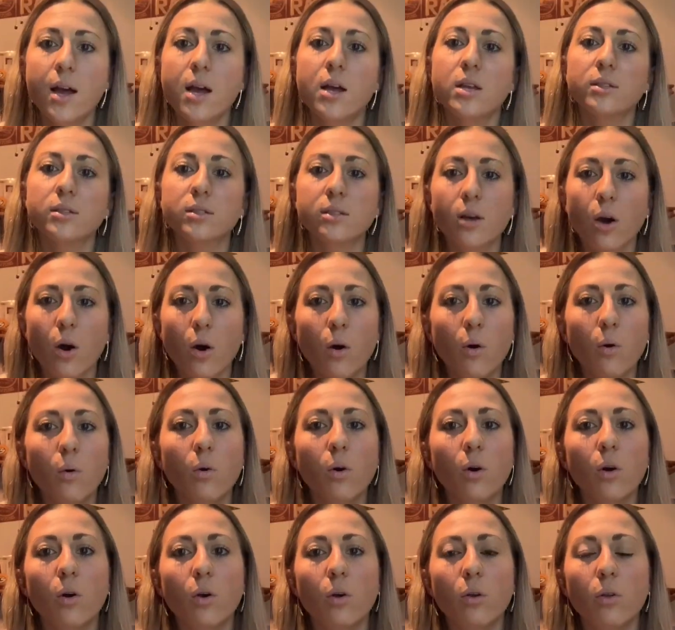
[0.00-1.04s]

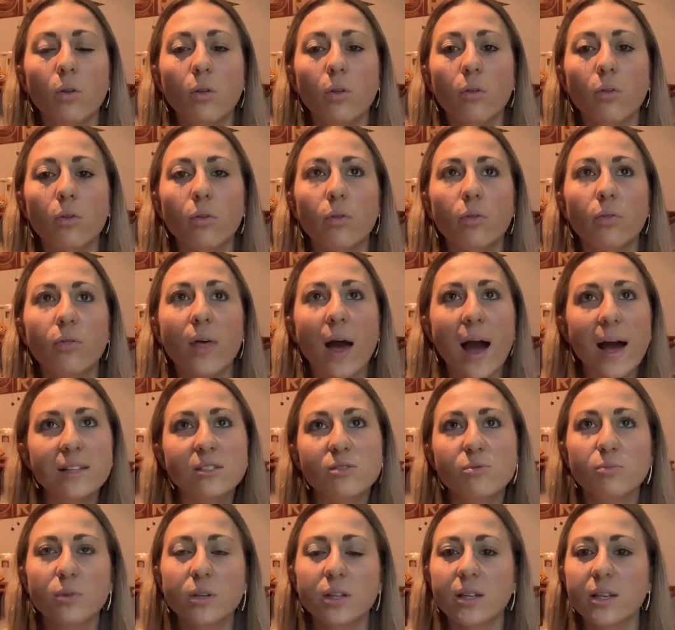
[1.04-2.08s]
So
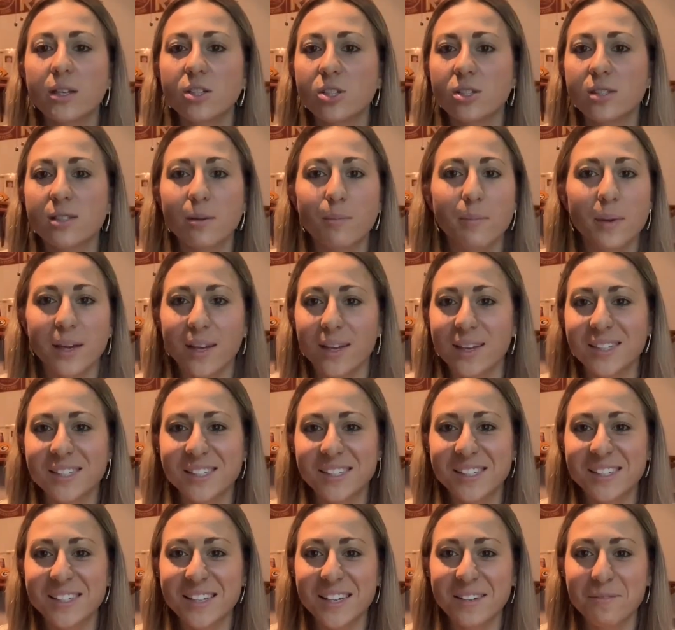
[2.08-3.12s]
that's really just the
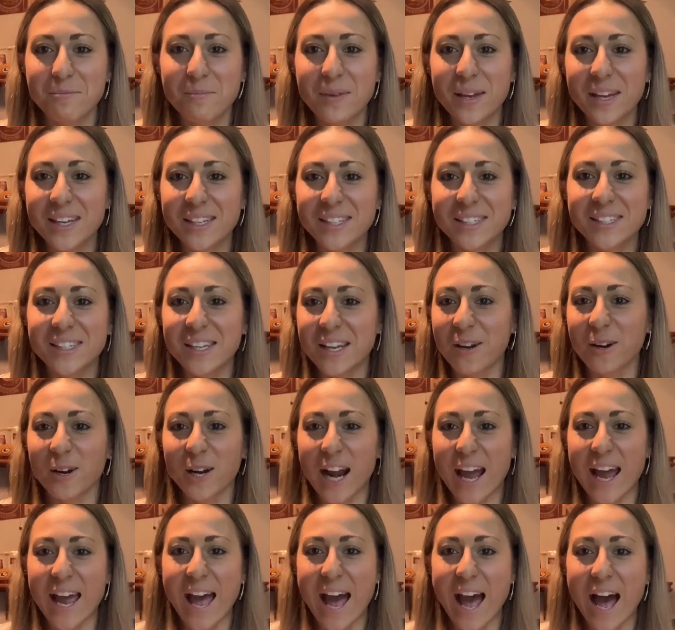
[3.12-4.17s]
biggest secret
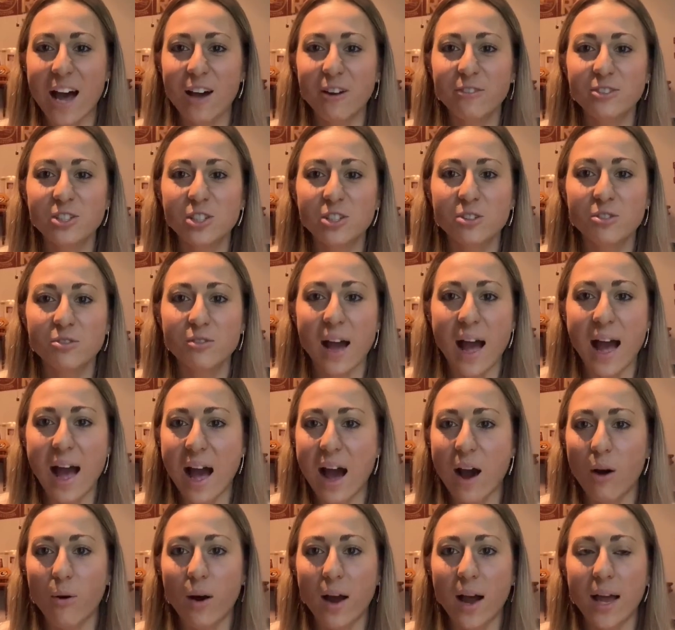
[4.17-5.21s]
I have to
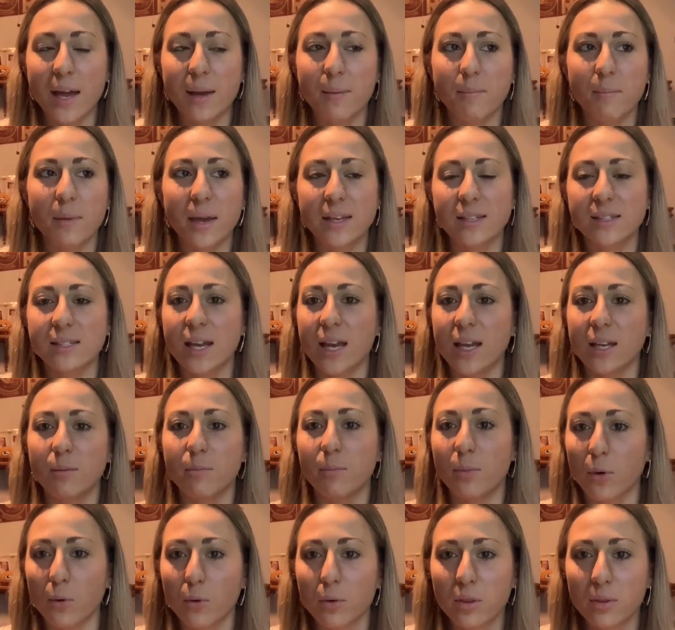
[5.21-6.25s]
how I maintain
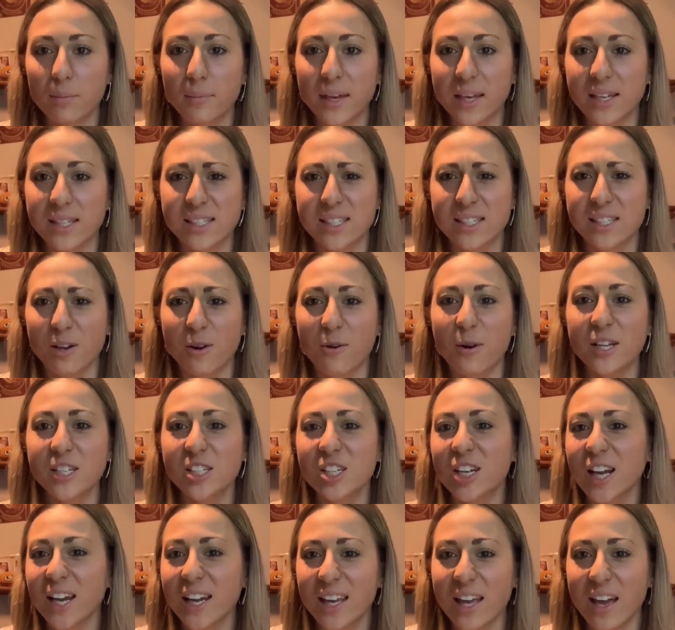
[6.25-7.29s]
both, because it's a
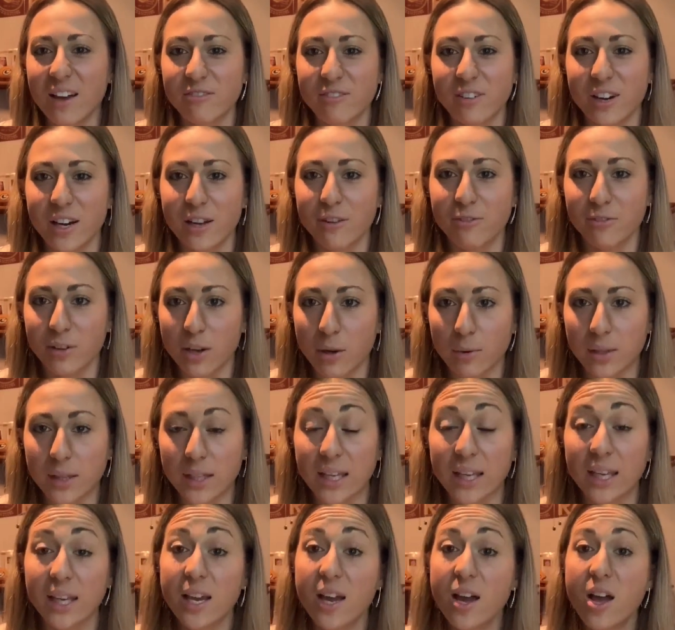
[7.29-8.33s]
question I get very
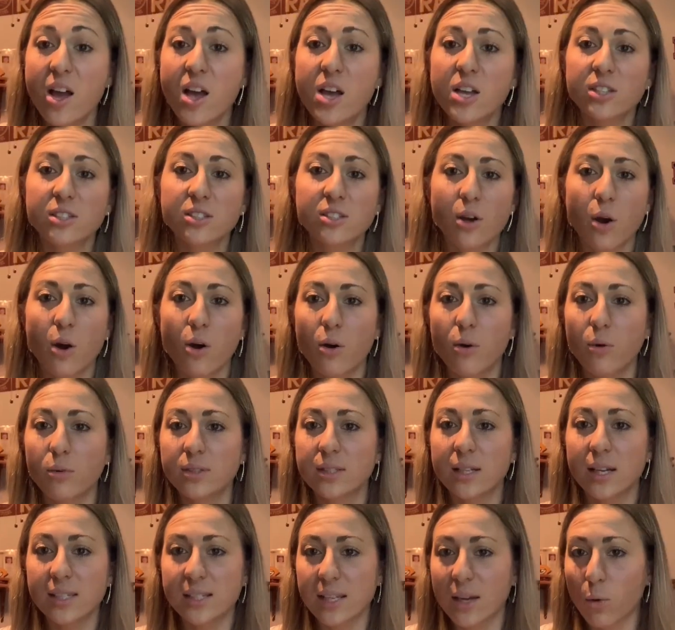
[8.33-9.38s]
frequently. So
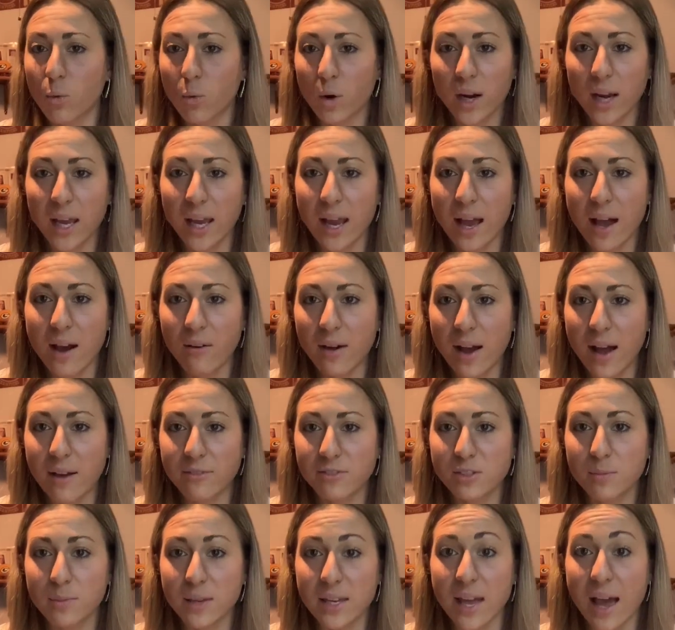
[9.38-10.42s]
does working out have
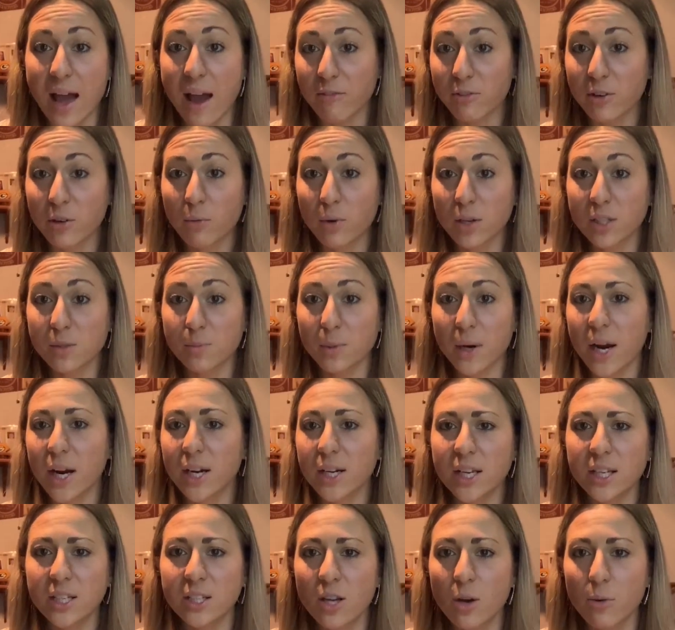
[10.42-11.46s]
to be everyone's
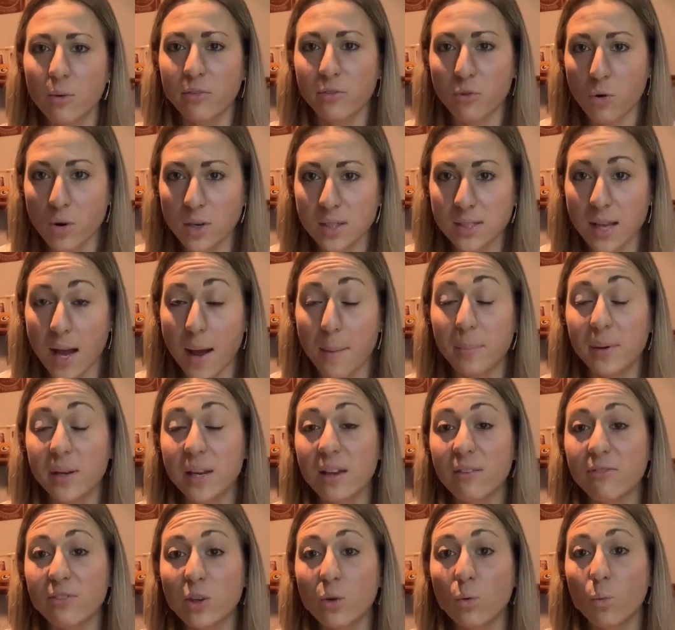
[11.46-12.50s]
priority? No, of course not. But
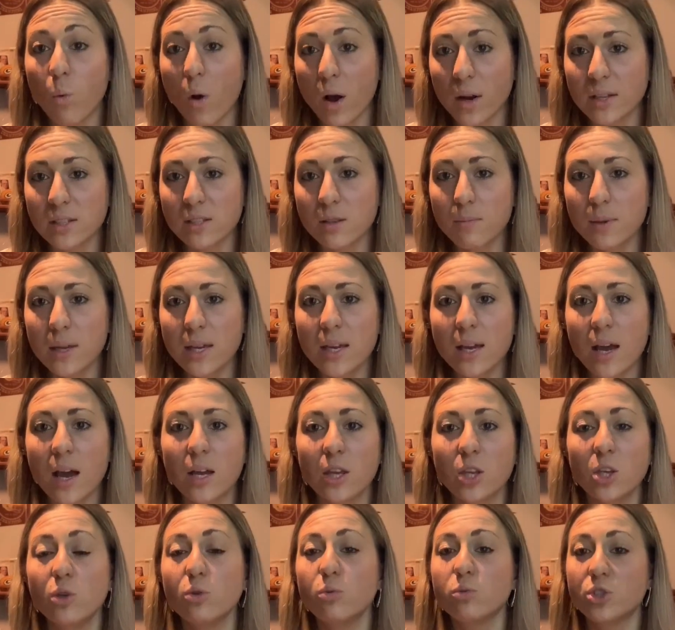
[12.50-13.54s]
if you want it to be,
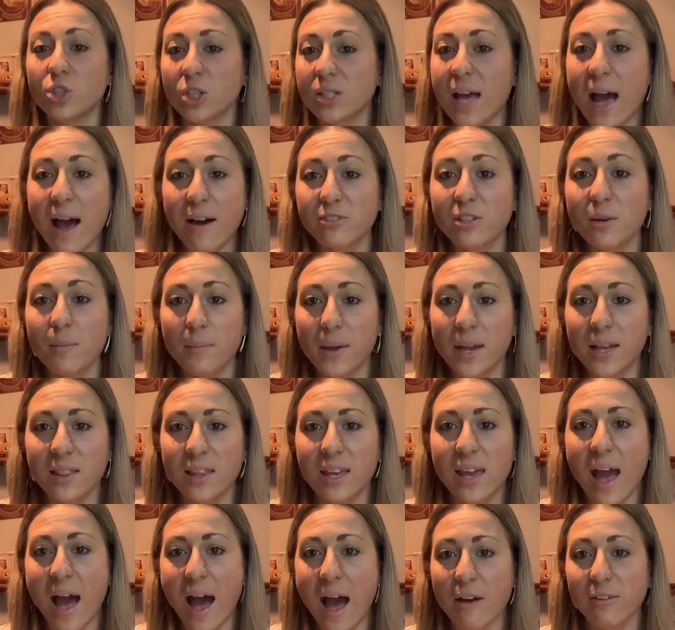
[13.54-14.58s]
you just have to make
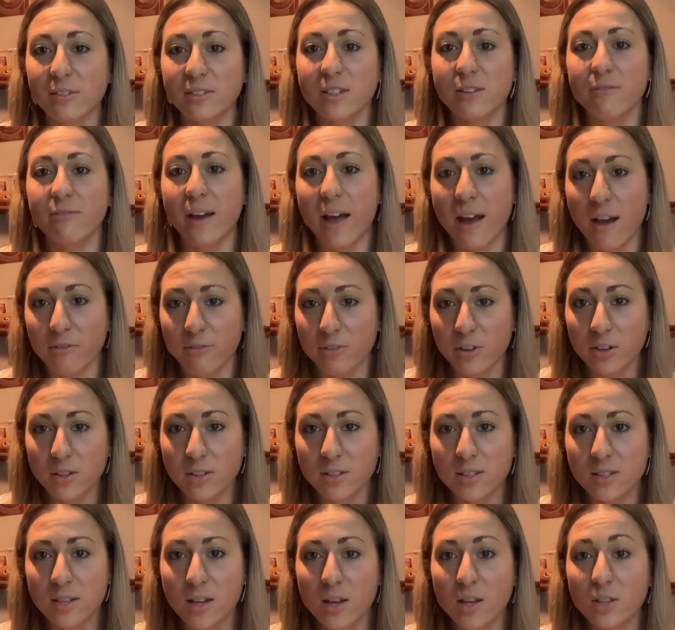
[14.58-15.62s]
the active
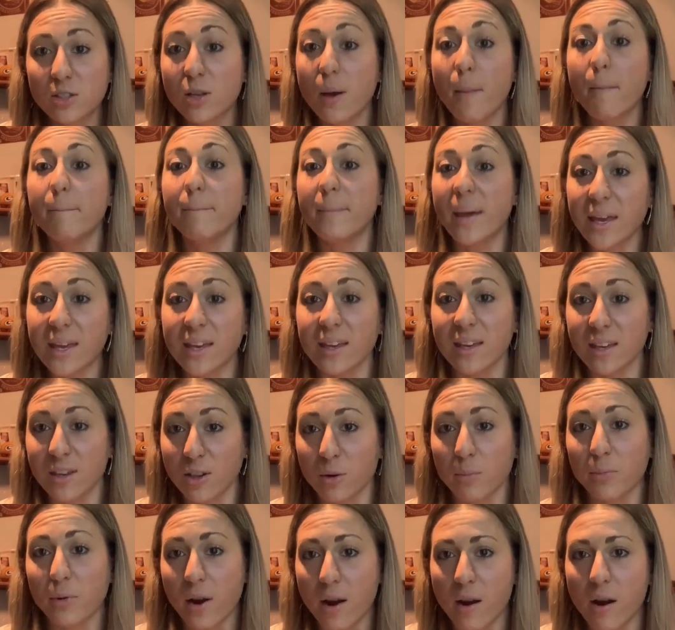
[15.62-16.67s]
efforts to make it
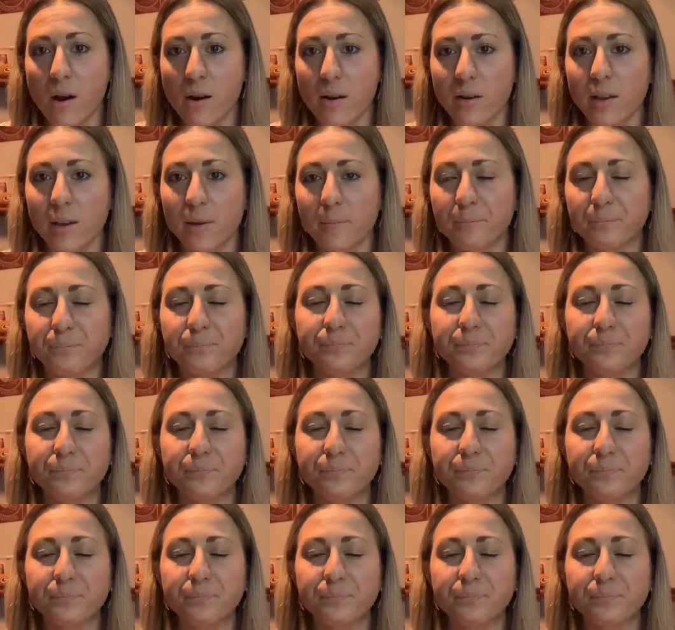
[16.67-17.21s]
your priority.